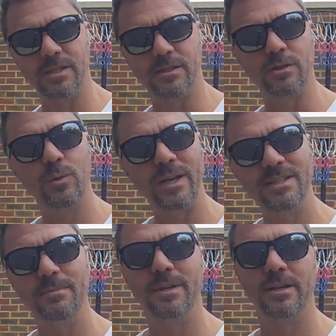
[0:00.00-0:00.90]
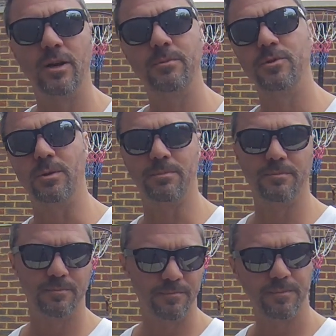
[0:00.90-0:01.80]
as a 20-minute hop drop
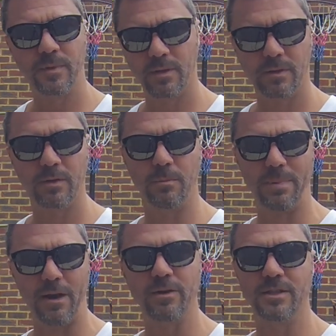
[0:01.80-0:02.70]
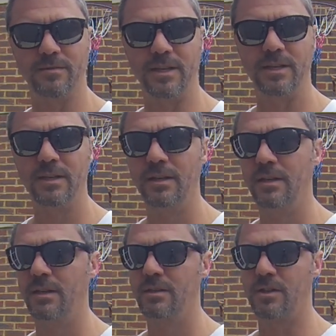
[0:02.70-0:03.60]
comparatively.
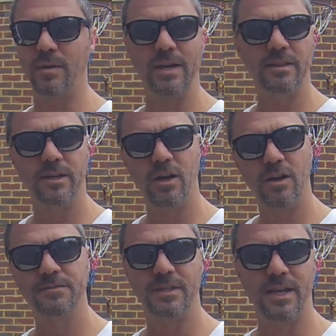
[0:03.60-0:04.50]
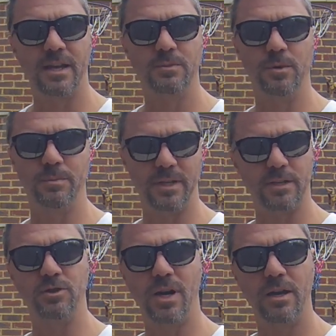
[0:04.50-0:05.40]
So anything after that would be a
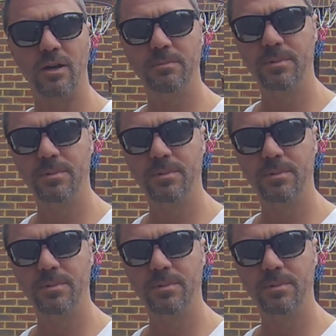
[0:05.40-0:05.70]
dry hop.